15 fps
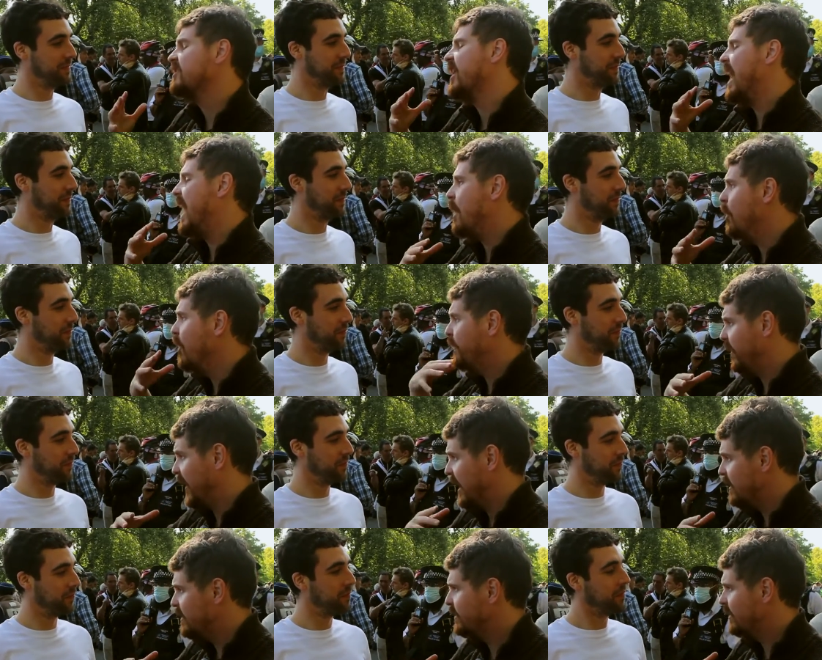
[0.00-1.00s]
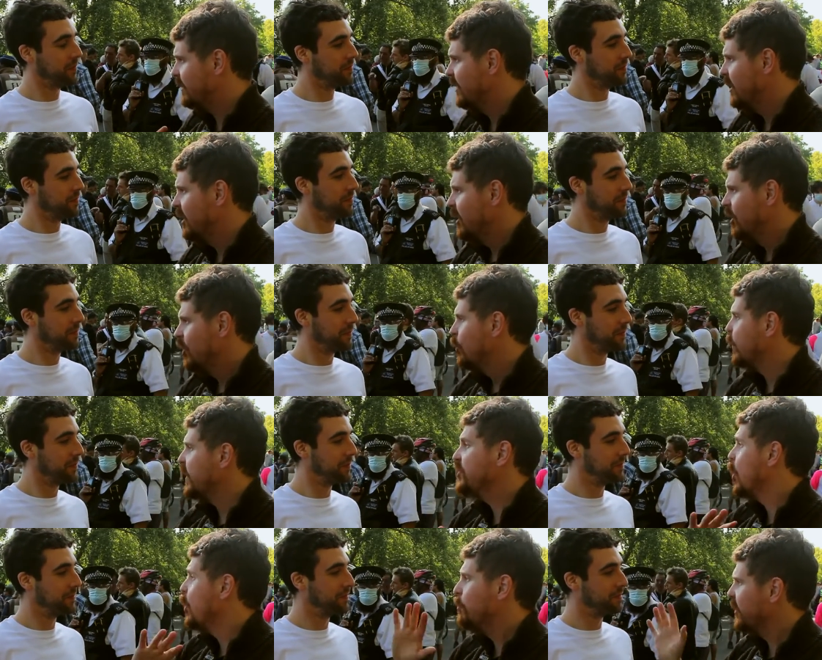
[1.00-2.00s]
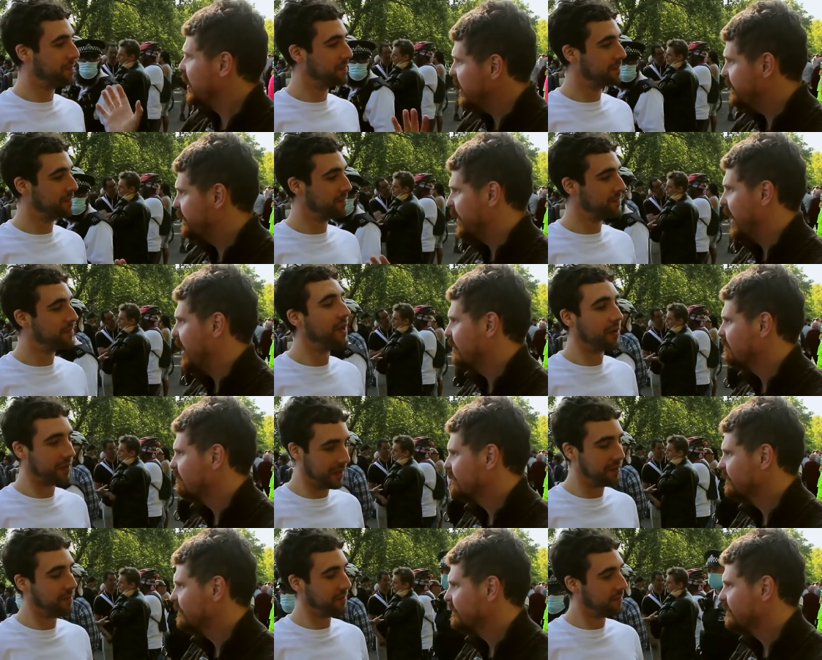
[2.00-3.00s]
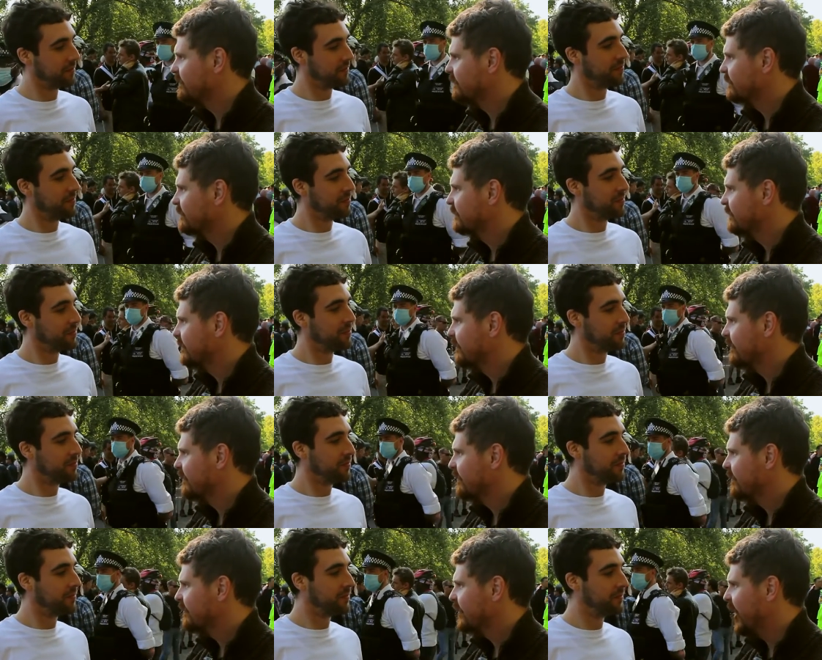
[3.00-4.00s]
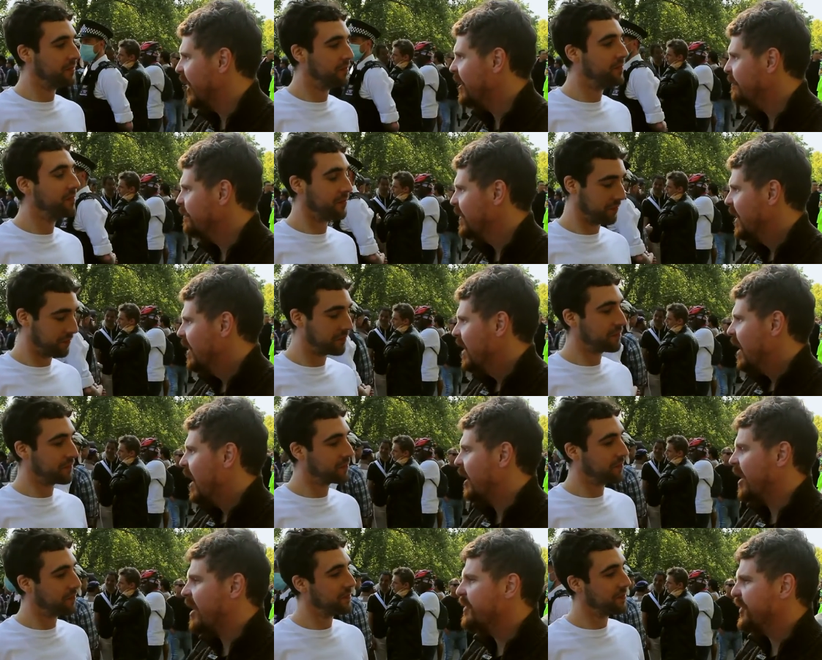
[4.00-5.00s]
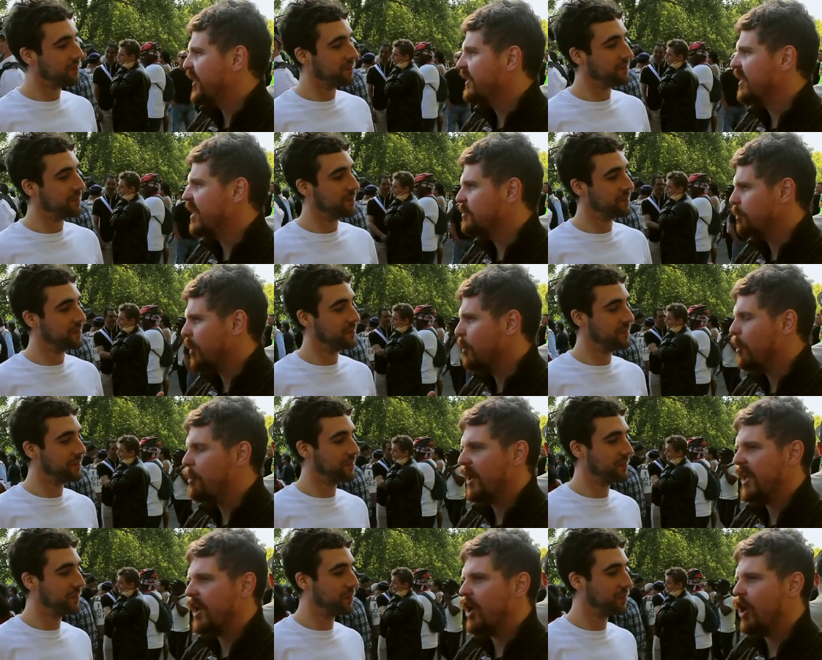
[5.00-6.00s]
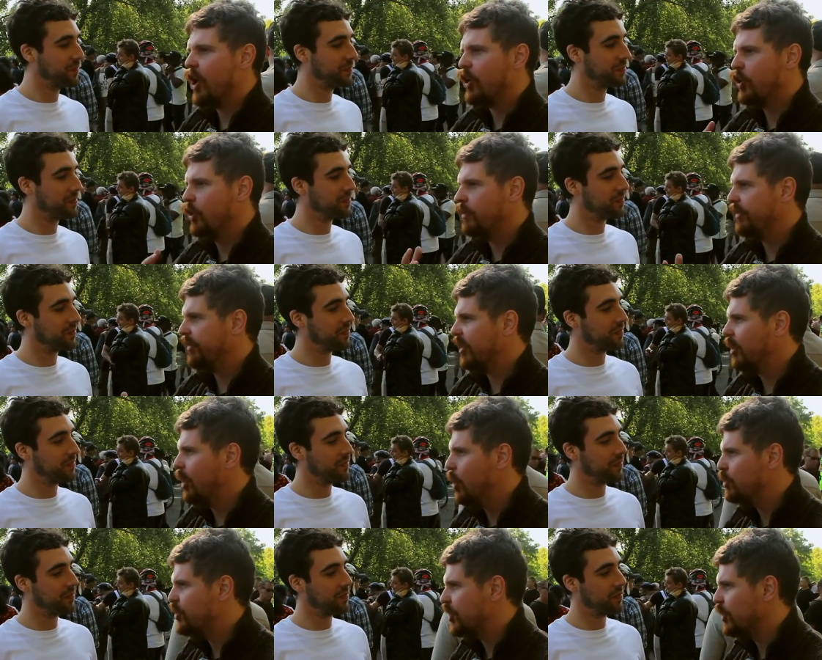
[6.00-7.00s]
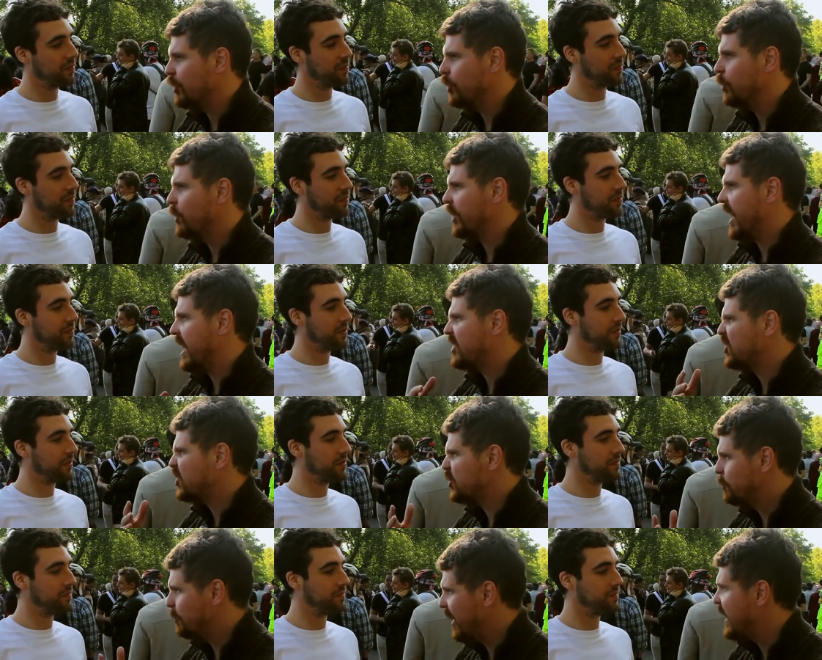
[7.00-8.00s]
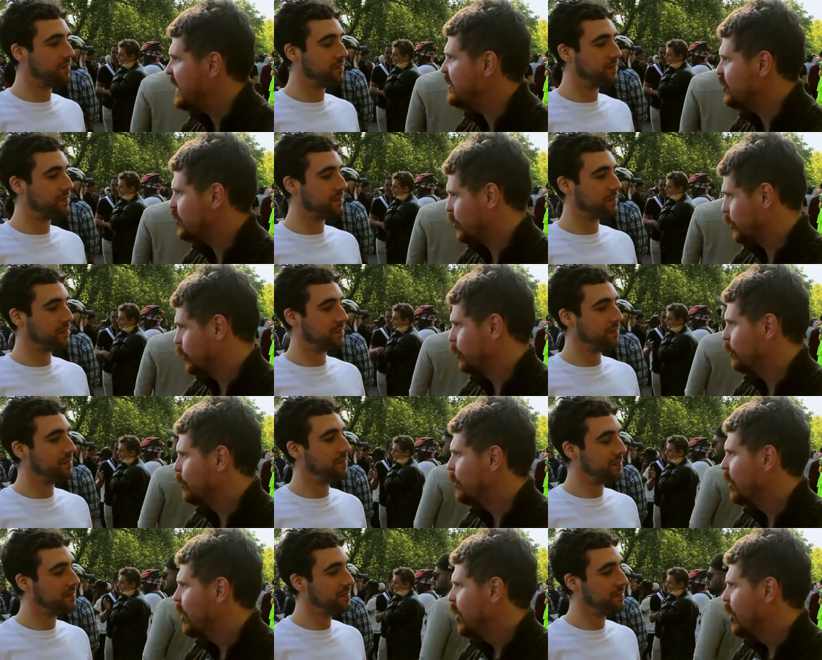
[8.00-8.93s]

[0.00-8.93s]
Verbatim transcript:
Speaker 1: in the, our faith we don't believe that. Yeah? And I think there's probably a, a good theologian who can explain to you